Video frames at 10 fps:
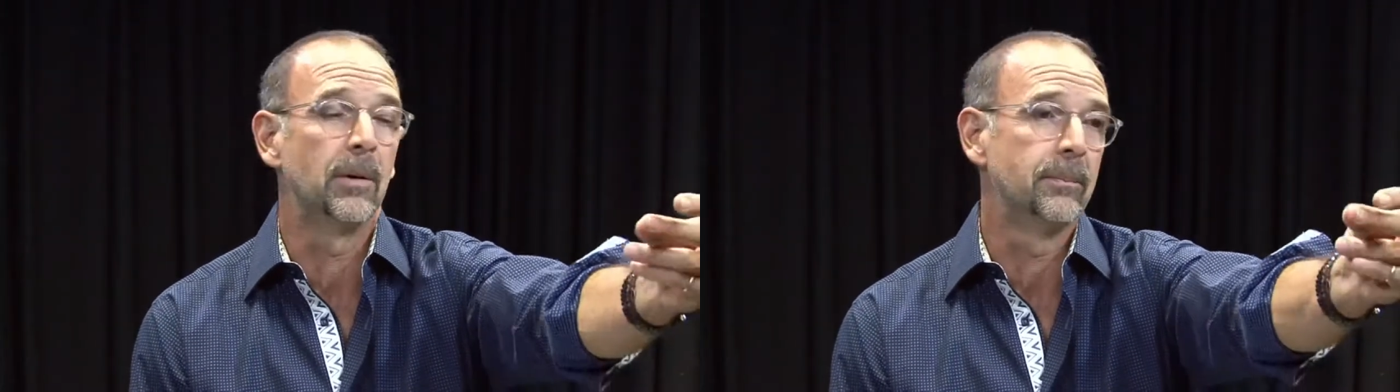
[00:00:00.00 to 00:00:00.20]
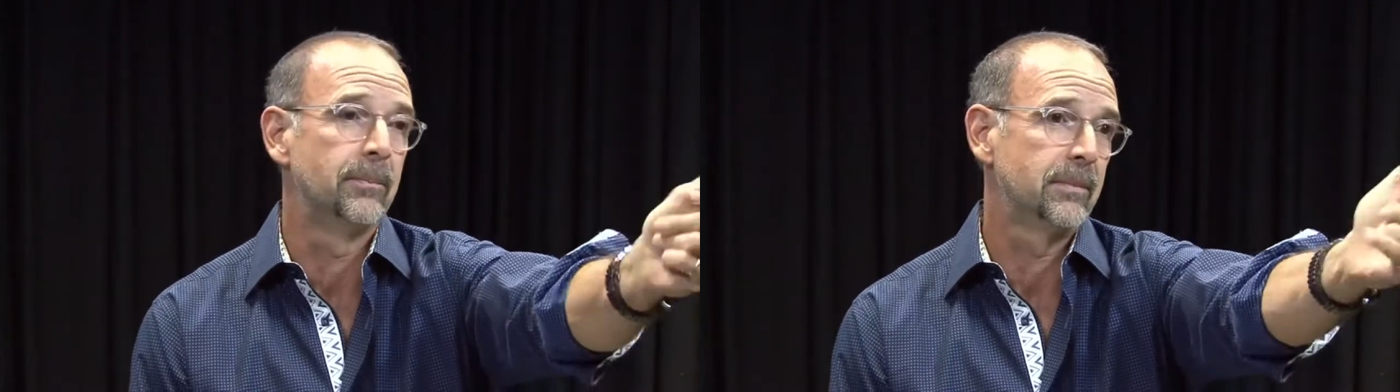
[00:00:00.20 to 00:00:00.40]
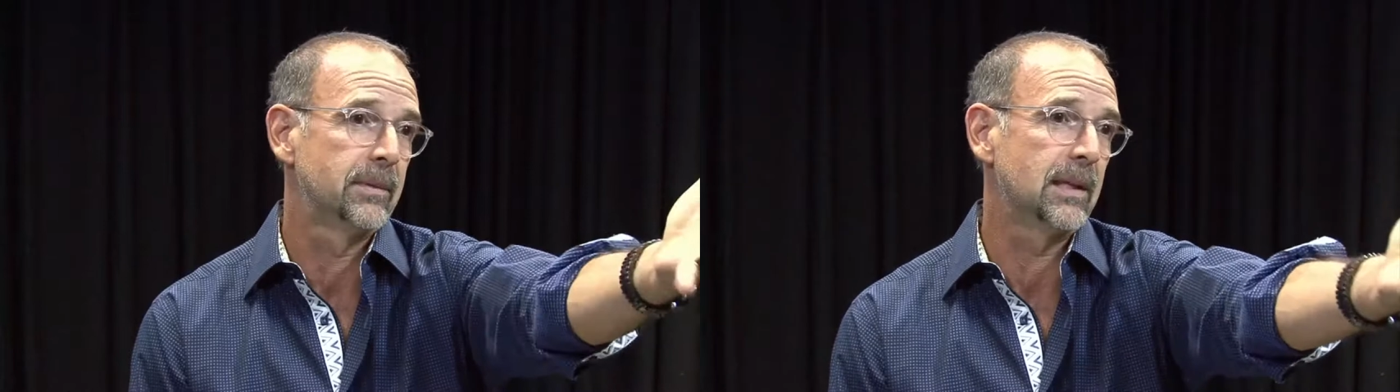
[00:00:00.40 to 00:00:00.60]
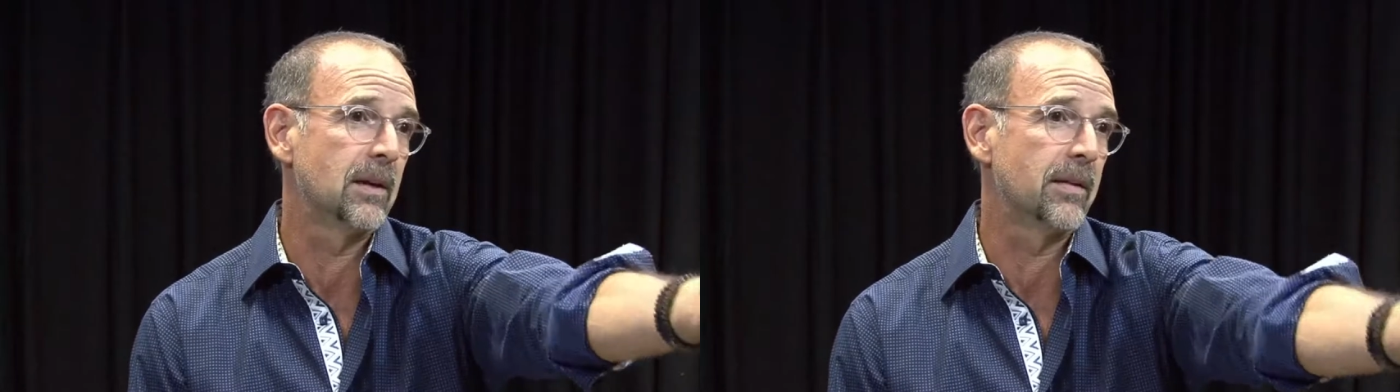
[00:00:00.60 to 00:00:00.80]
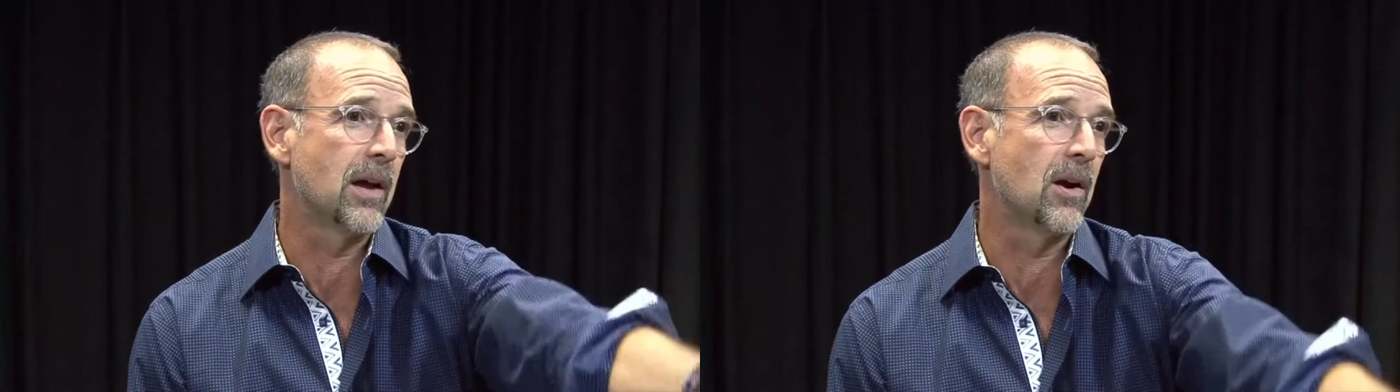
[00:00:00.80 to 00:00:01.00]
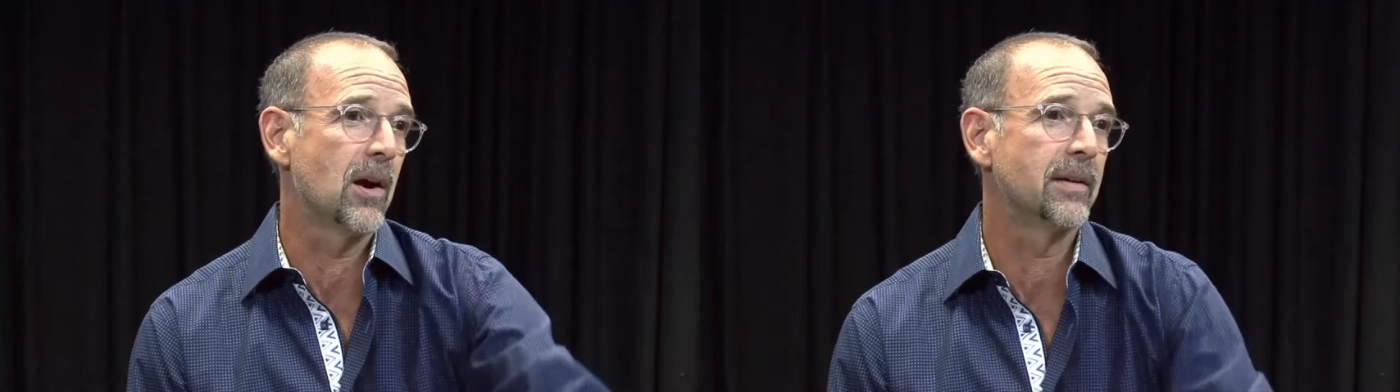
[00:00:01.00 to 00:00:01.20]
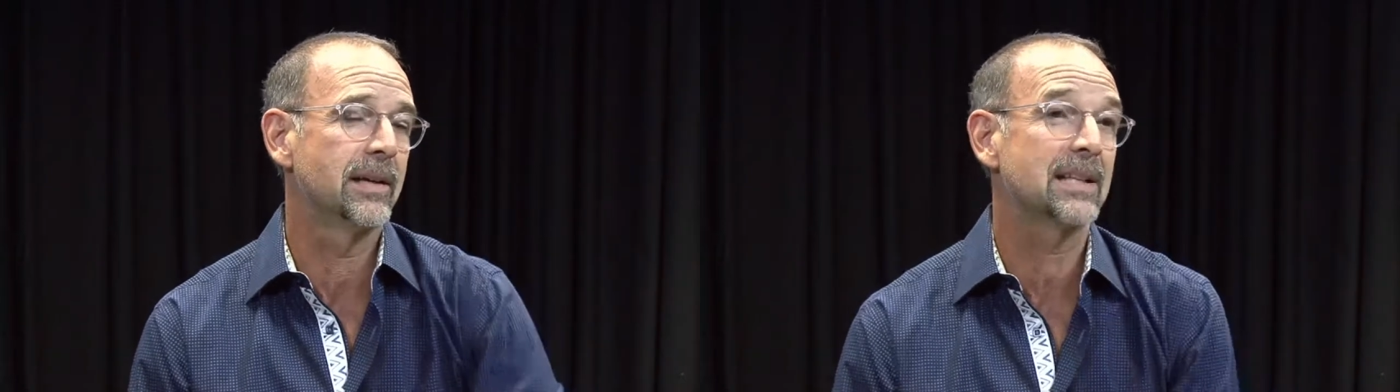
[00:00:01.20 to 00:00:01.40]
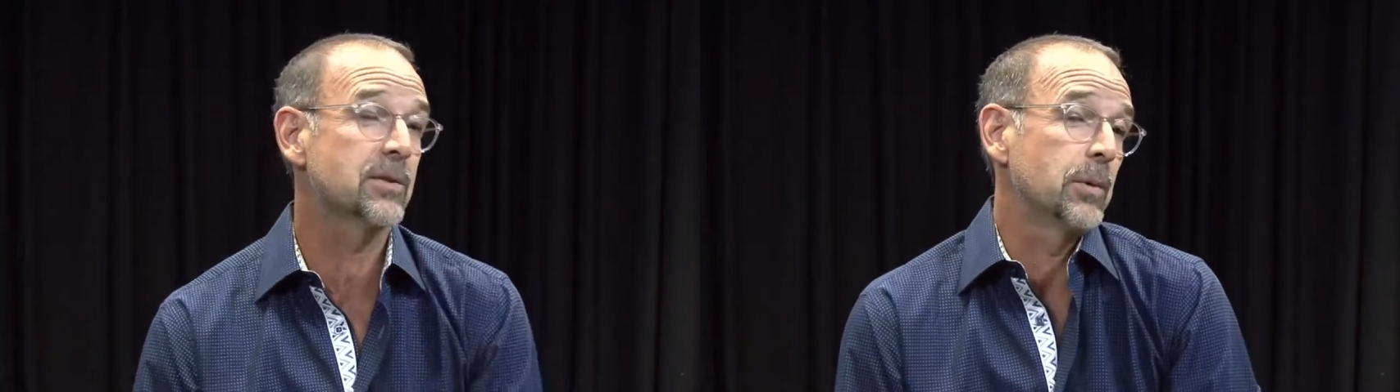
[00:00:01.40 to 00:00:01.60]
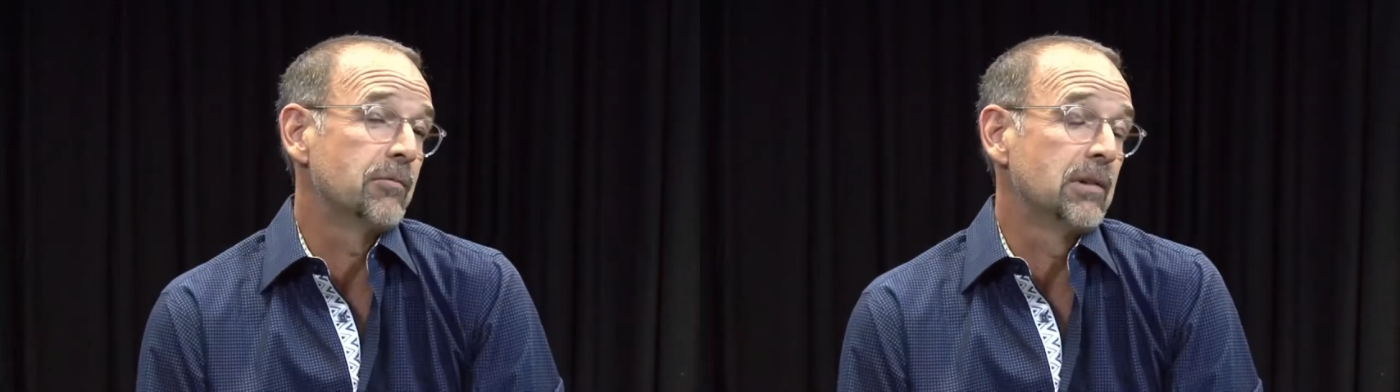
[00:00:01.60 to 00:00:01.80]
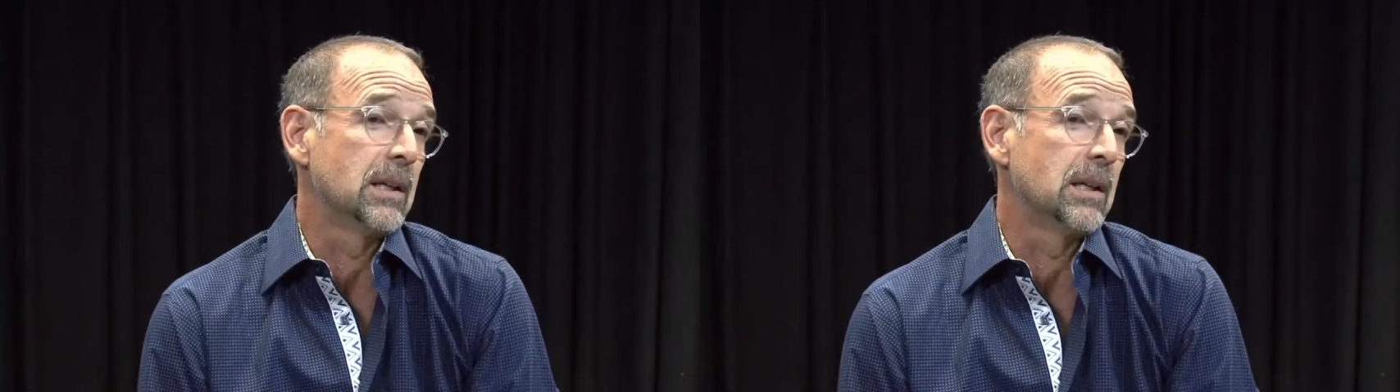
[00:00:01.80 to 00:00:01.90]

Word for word: Boom, there they are, and that's what